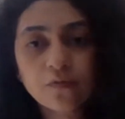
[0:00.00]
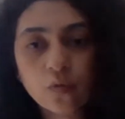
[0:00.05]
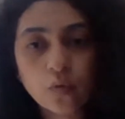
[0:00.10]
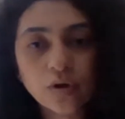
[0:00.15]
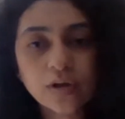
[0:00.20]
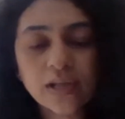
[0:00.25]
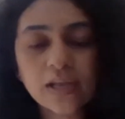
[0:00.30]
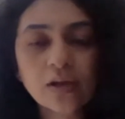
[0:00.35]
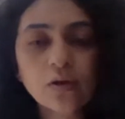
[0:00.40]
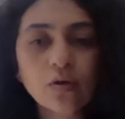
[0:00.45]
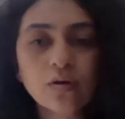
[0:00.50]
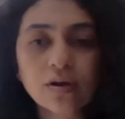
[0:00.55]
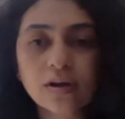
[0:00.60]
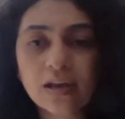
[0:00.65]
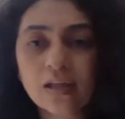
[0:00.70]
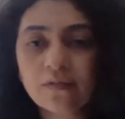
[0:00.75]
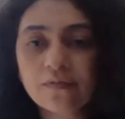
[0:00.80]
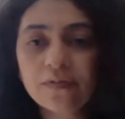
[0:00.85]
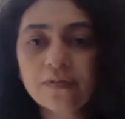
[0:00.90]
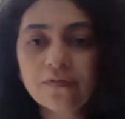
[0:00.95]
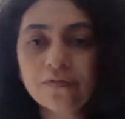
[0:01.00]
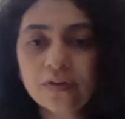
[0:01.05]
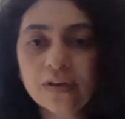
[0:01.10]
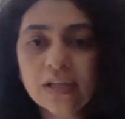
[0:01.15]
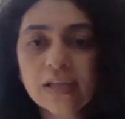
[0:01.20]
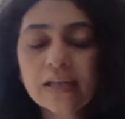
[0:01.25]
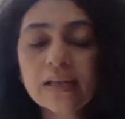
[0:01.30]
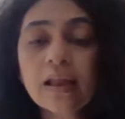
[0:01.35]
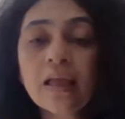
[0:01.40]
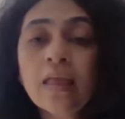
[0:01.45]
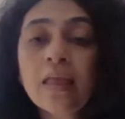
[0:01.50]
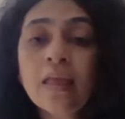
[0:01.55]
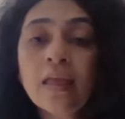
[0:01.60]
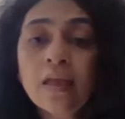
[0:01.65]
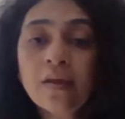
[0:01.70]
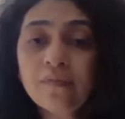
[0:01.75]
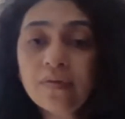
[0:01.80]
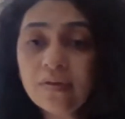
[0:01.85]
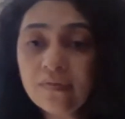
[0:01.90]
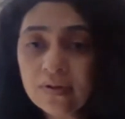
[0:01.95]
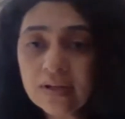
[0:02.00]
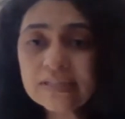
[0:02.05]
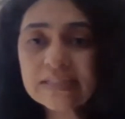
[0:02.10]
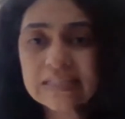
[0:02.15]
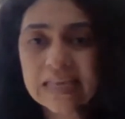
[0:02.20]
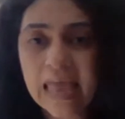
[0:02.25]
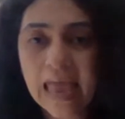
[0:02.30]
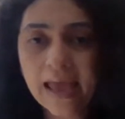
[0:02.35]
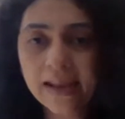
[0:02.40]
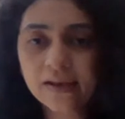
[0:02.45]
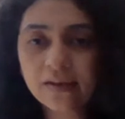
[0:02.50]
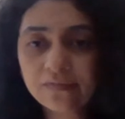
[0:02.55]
14 or a day 15, we will scan.